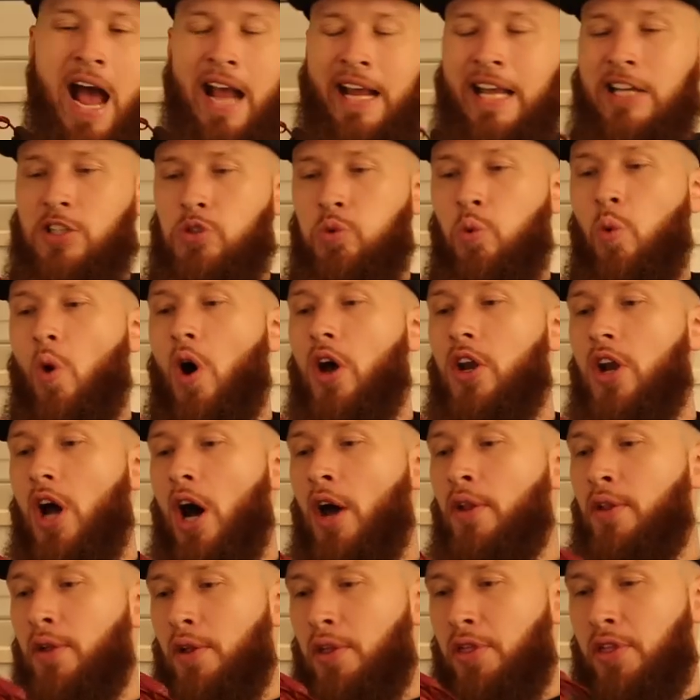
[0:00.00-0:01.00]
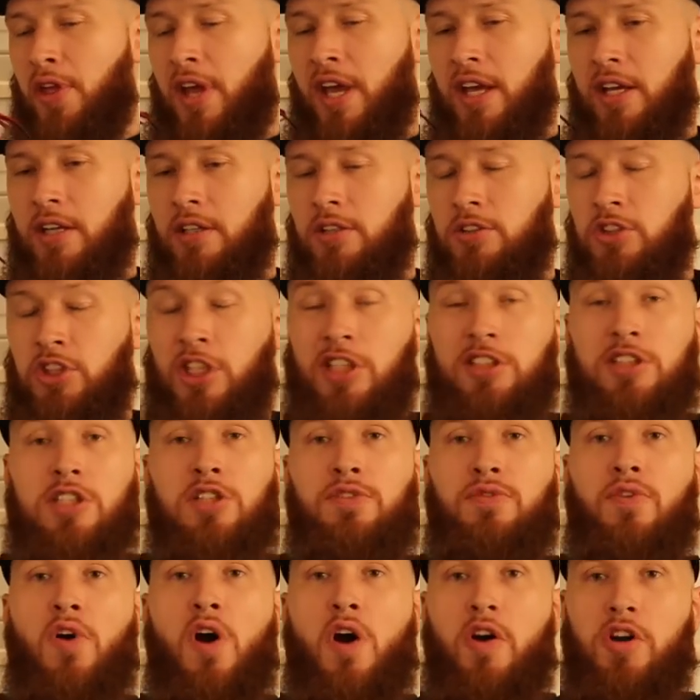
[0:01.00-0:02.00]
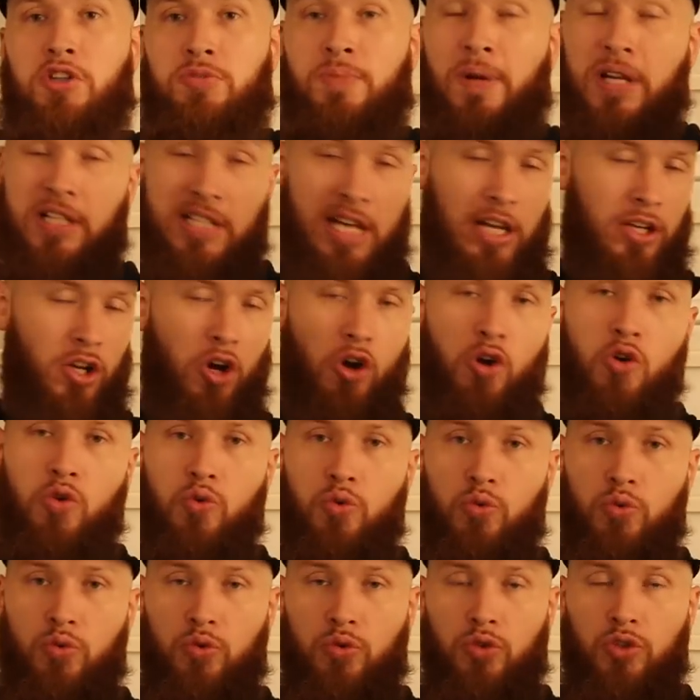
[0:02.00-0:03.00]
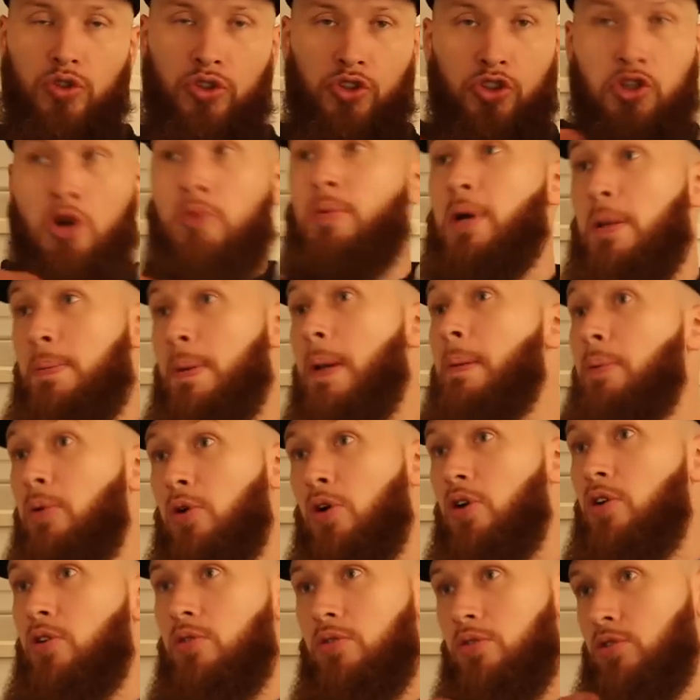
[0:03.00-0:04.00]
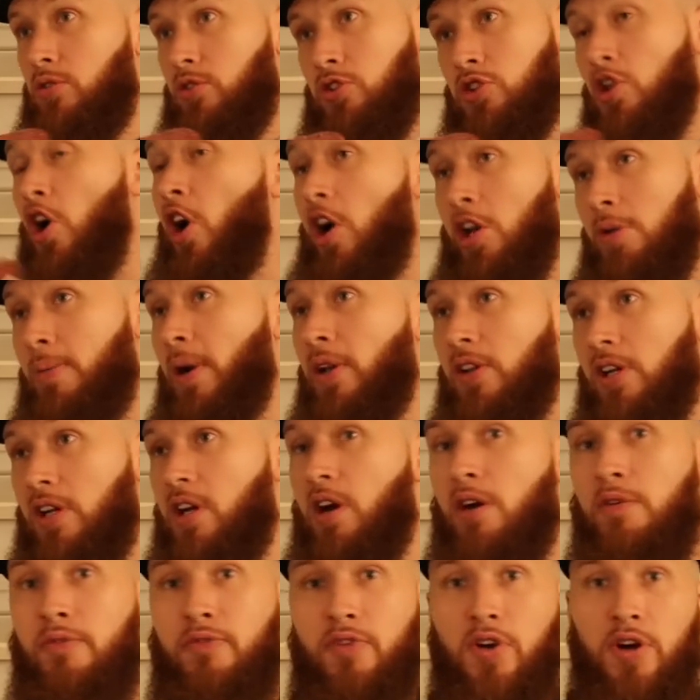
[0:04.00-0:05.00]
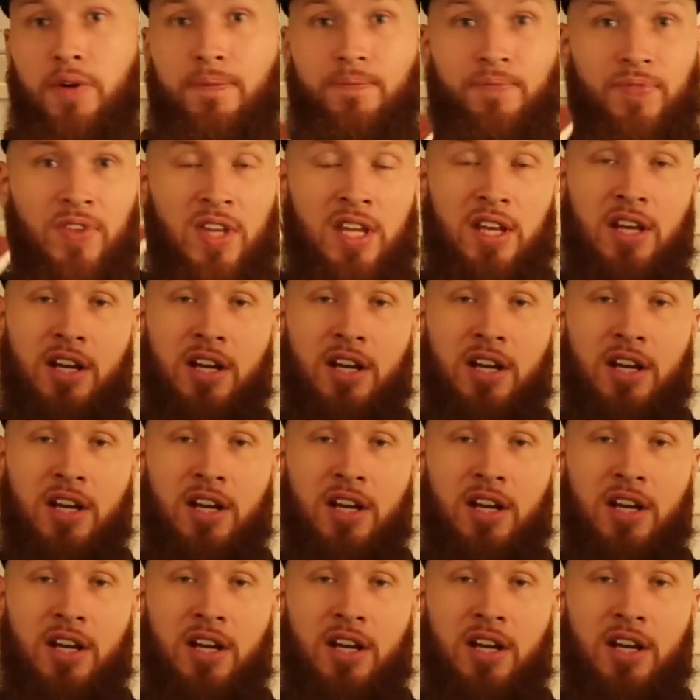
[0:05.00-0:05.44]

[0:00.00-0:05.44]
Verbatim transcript: I guess one other thing, just as far as because I know so many people are talking about the comfort.